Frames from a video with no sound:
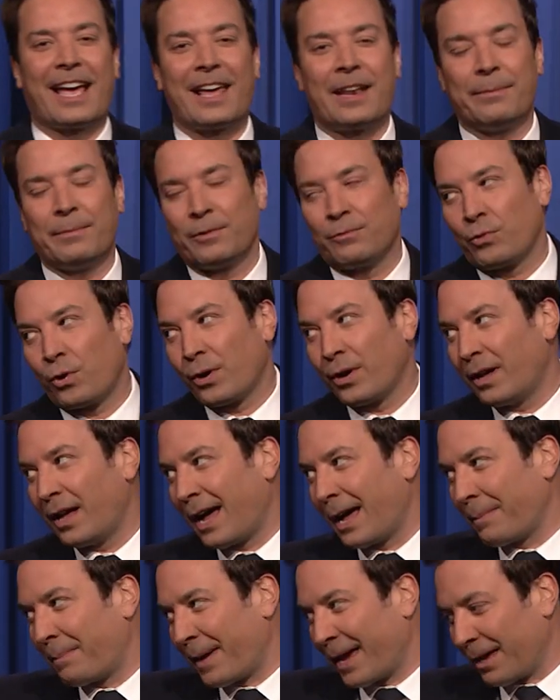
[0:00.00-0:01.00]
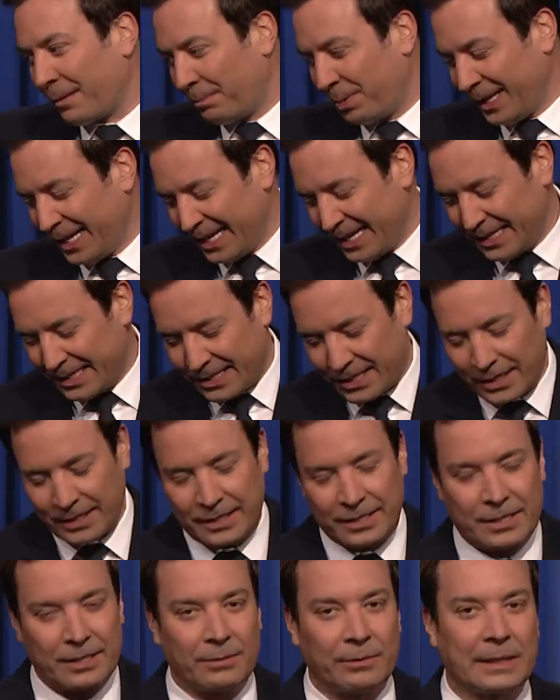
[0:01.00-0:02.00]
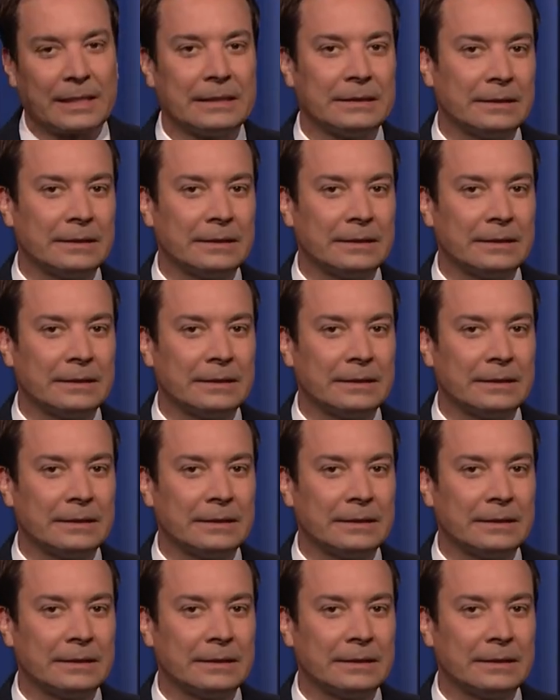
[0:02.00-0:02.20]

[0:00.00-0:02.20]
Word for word: hand him the royal iPad, please, just so.